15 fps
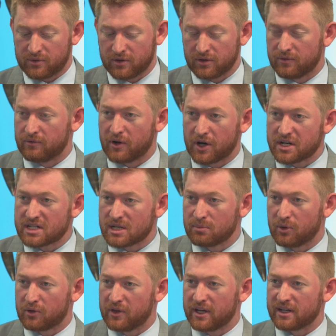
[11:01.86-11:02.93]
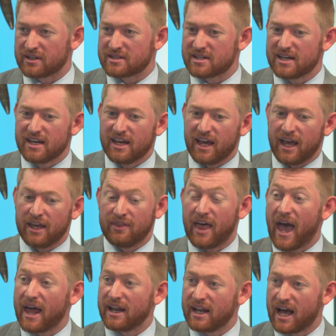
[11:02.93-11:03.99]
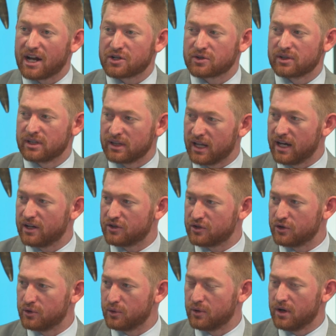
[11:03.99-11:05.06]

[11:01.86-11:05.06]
to very simple things, and that naturally led to,